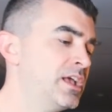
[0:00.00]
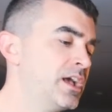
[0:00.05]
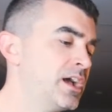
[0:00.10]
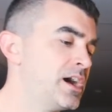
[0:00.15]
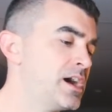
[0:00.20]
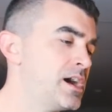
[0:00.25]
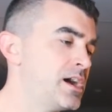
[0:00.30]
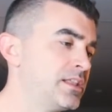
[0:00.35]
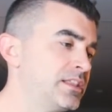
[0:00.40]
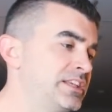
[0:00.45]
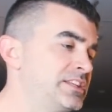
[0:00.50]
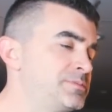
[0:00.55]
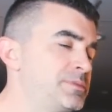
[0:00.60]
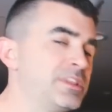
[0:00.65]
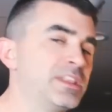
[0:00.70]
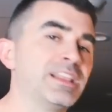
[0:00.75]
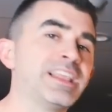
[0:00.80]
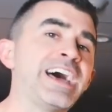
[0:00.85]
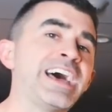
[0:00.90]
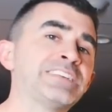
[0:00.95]
leads me to
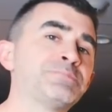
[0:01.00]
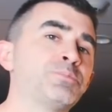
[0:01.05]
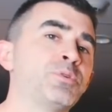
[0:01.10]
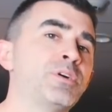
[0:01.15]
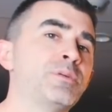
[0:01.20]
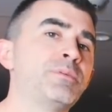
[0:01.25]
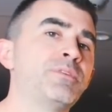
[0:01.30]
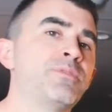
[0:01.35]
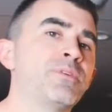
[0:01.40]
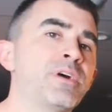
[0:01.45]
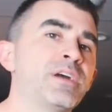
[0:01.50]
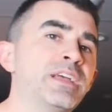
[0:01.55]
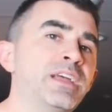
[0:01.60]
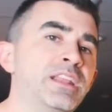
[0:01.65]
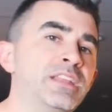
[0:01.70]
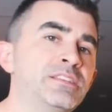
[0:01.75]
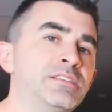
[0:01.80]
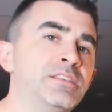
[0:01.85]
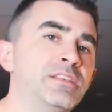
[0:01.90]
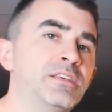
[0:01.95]
the last point before I get
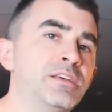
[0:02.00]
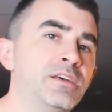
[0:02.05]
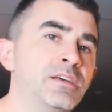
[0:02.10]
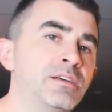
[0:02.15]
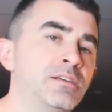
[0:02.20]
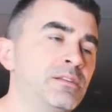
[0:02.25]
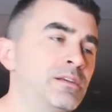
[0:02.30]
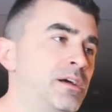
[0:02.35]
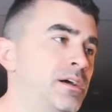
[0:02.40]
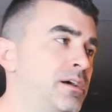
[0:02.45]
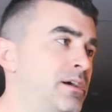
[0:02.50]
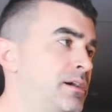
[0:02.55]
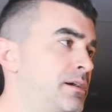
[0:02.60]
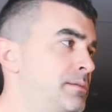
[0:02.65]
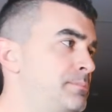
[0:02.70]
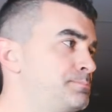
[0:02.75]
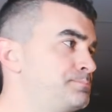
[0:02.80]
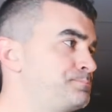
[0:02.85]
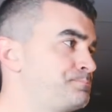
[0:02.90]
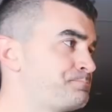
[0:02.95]
into
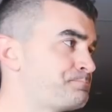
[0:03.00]
the